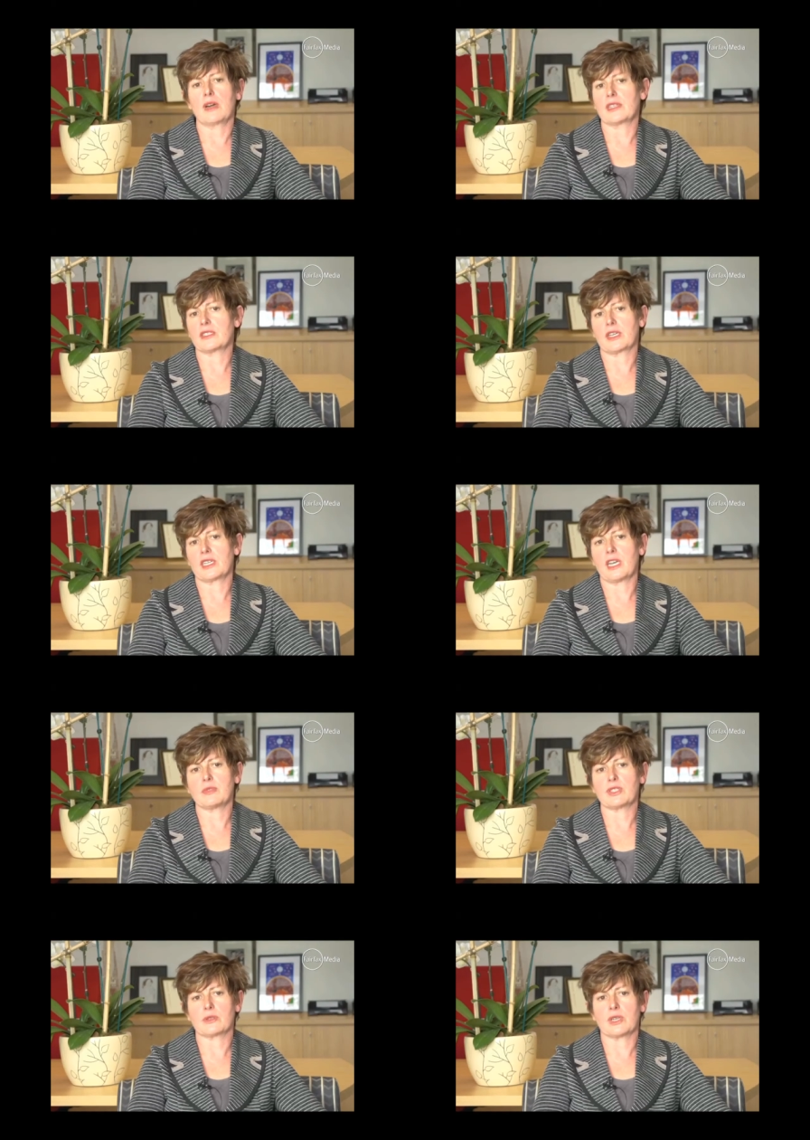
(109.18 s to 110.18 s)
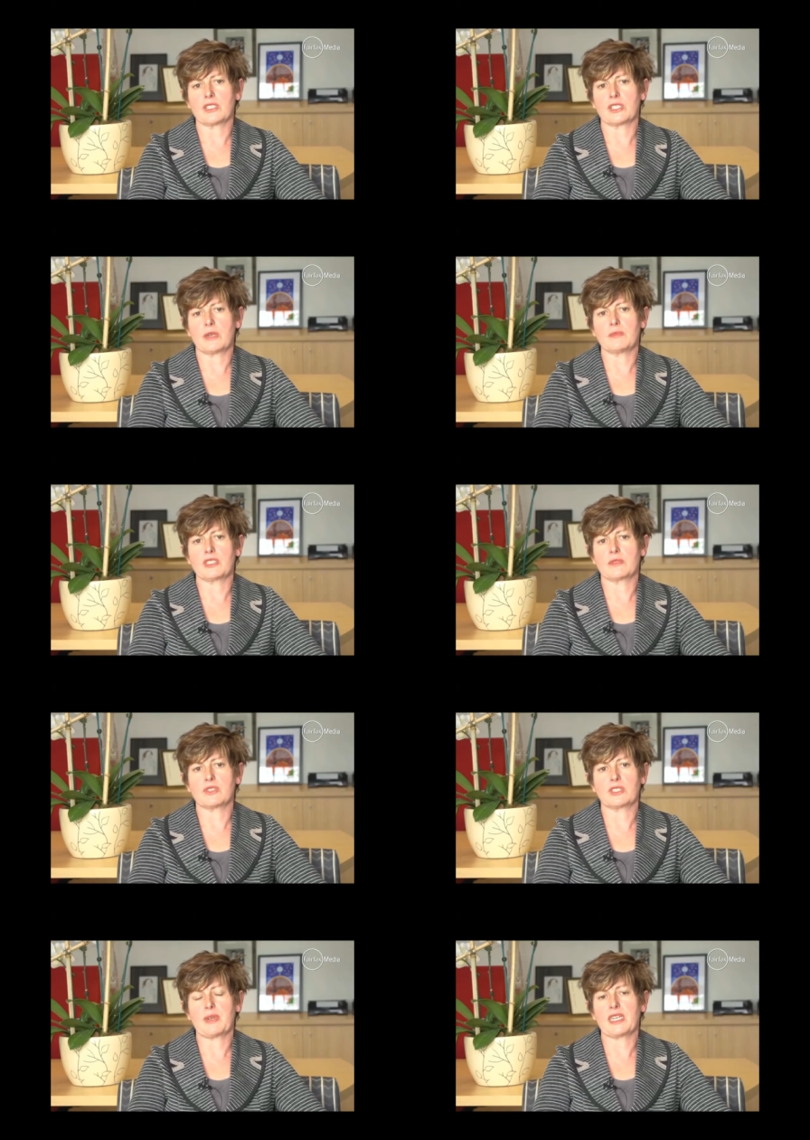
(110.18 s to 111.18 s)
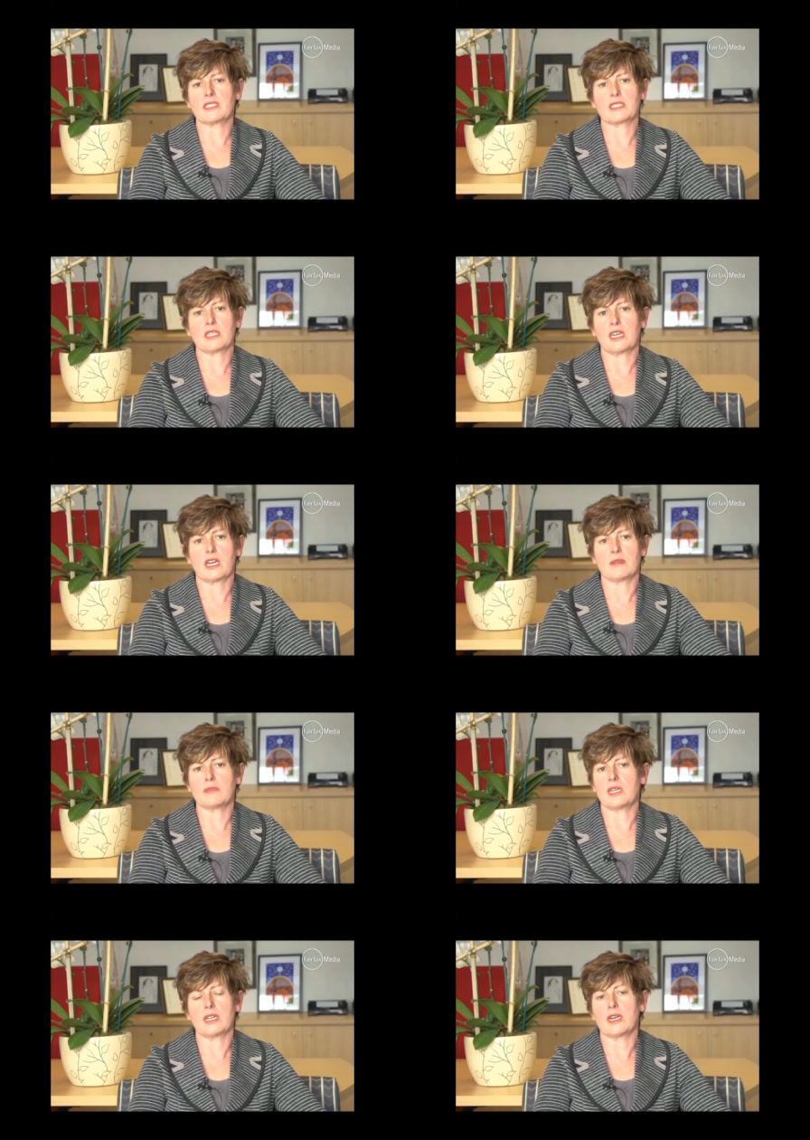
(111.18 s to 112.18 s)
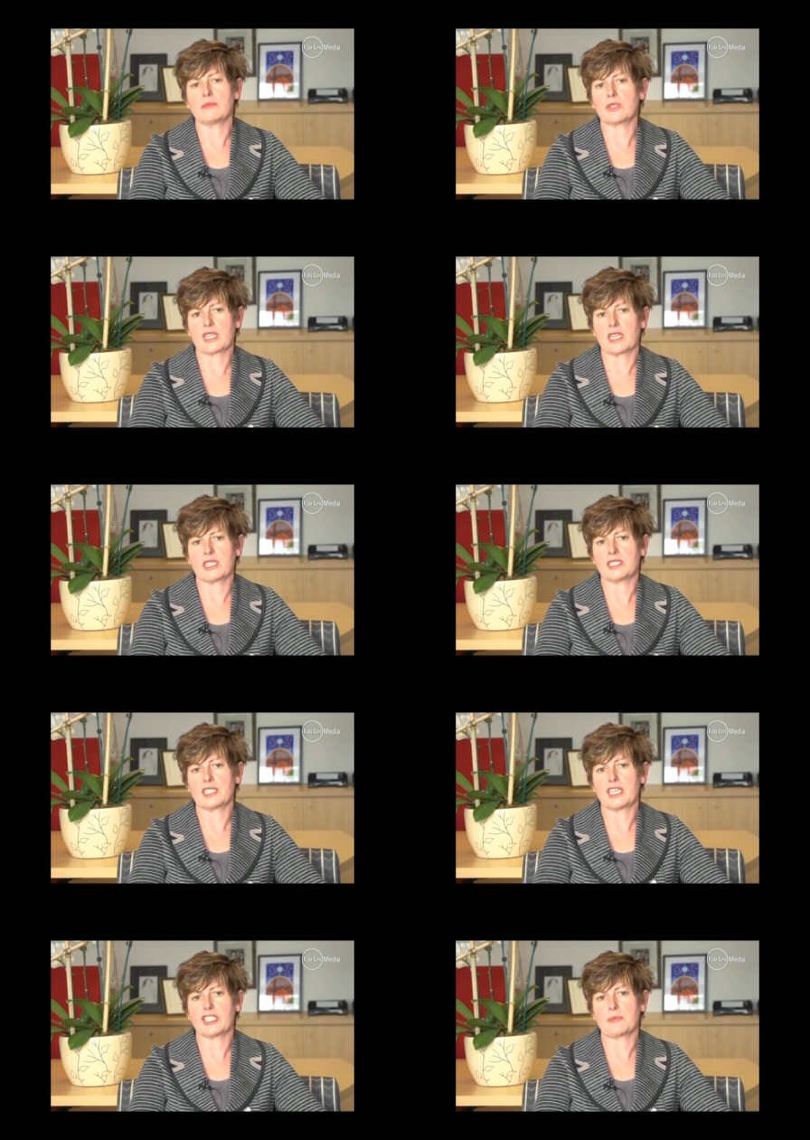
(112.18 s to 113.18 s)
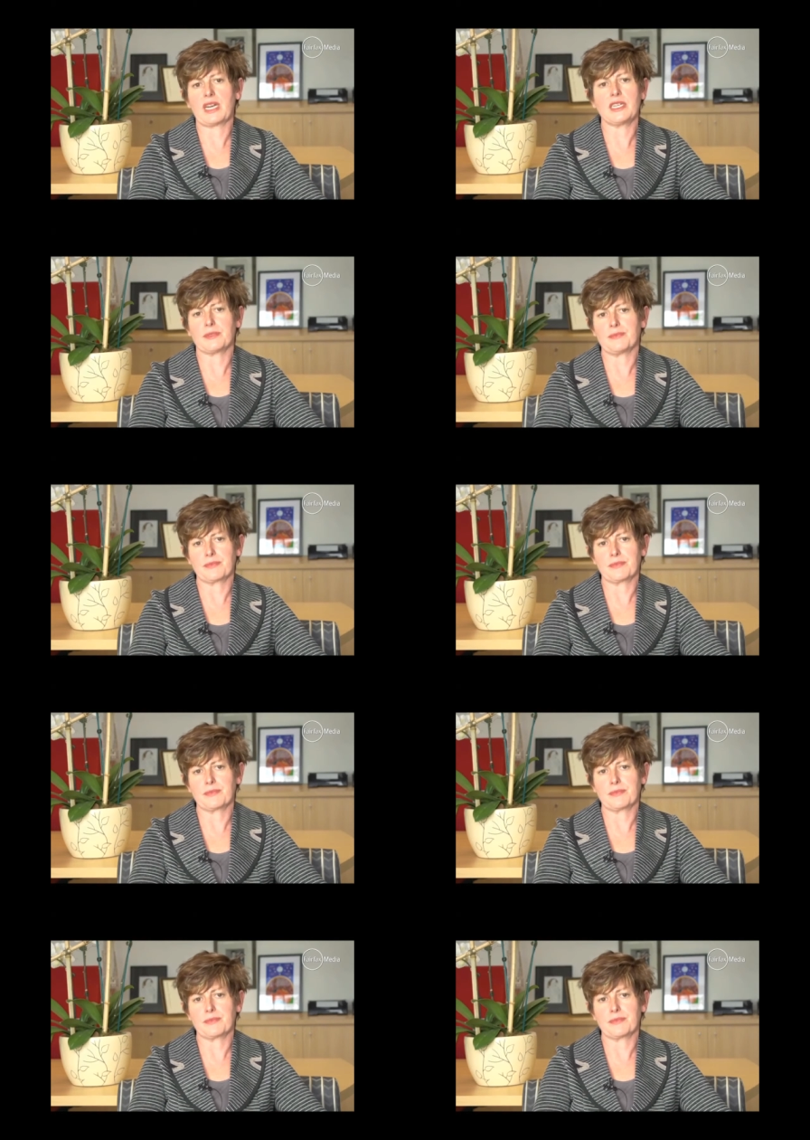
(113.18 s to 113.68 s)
I think Tony Abbott's always shown me some respect, um, and I'm not getting into that debate